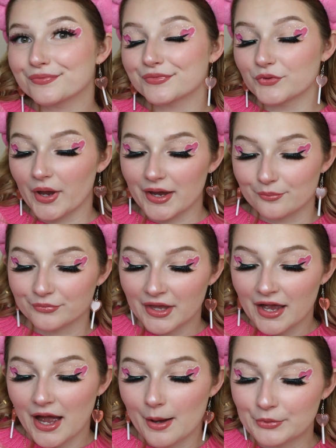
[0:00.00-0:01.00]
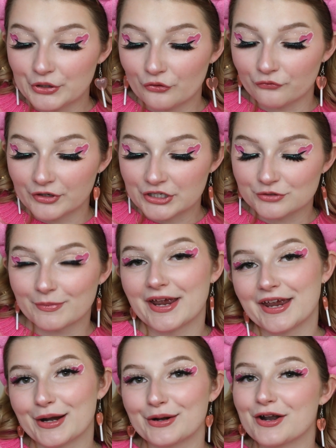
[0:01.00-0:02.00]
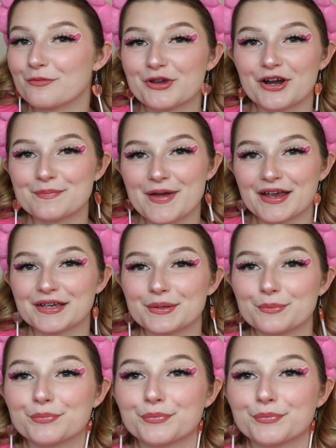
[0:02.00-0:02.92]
Okay, I'm gonna go finish my hair and I'll be right back.